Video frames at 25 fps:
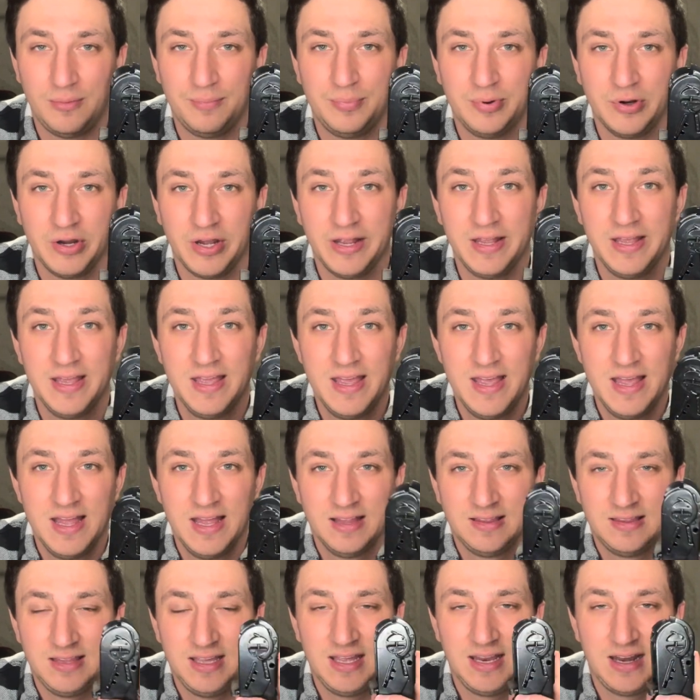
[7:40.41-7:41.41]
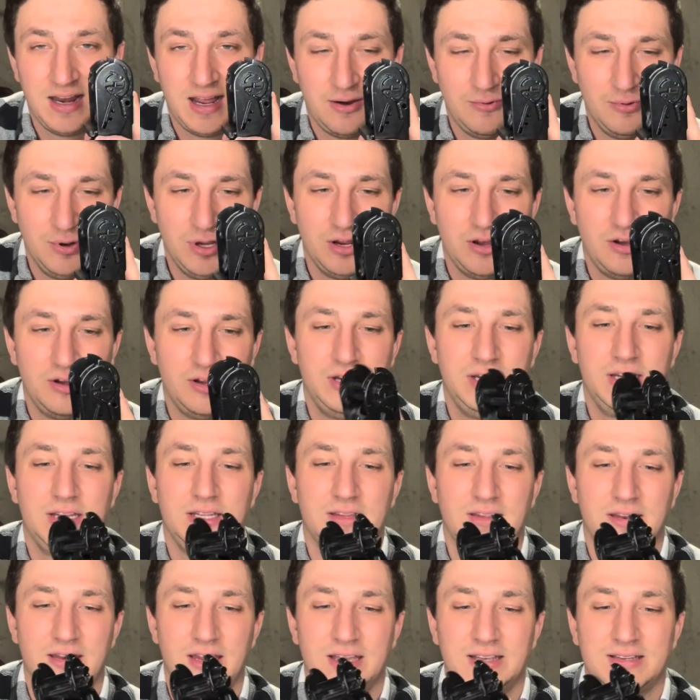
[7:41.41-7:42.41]
But then I went hunting
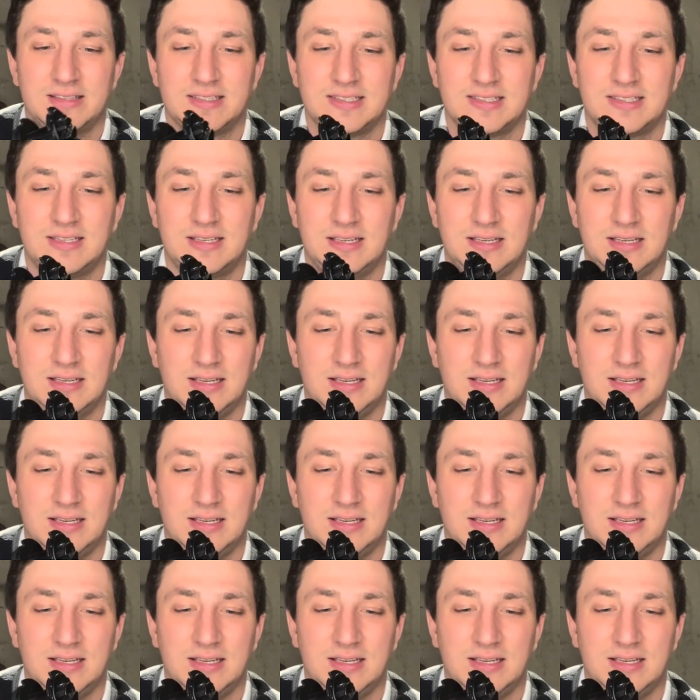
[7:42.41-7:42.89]
the next